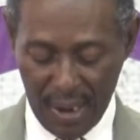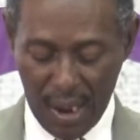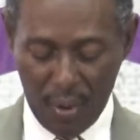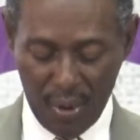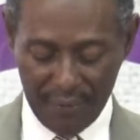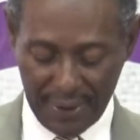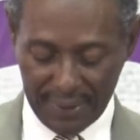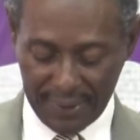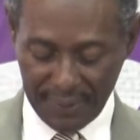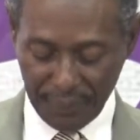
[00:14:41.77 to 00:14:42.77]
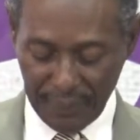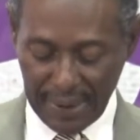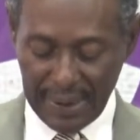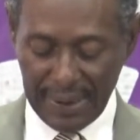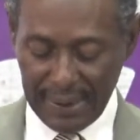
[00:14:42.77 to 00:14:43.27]
However,
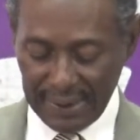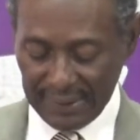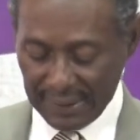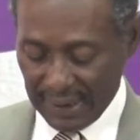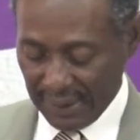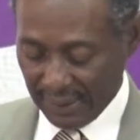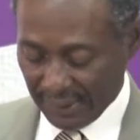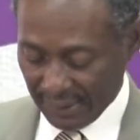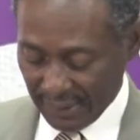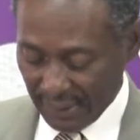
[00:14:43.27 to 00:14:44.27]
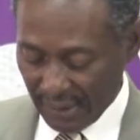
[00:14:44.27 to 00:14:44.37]
in this case,